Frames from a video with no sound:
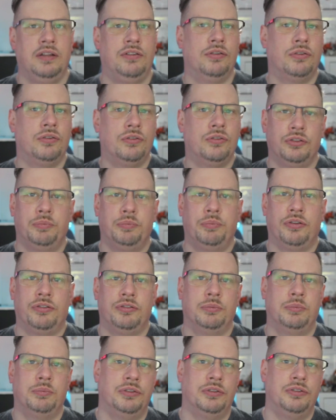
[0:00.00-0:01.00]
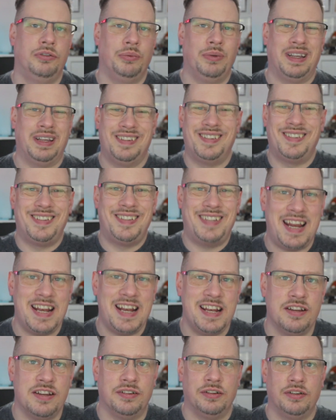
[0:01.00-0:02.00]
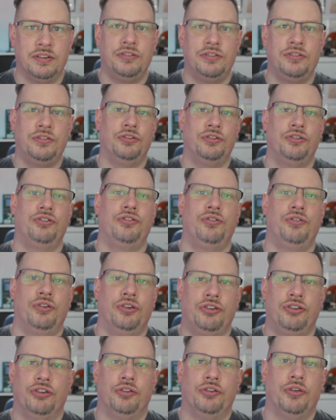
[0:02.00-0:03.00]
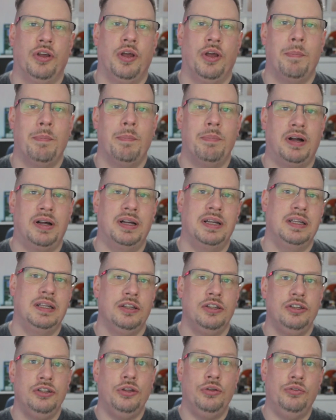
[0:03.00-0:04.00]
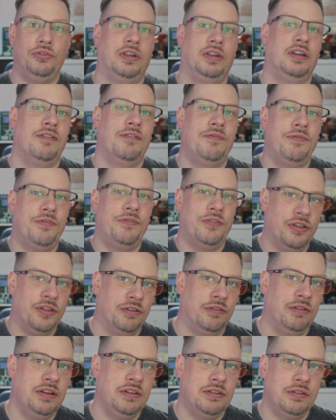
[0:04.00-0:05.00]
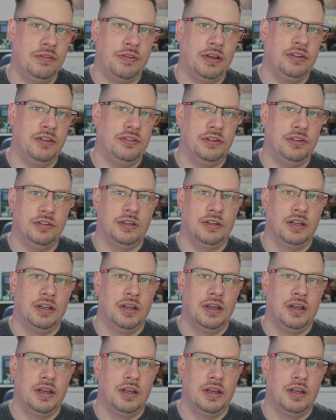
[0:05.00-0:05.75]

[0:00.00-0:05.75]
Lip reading: It's also possible to extend such structures by using further interfaces,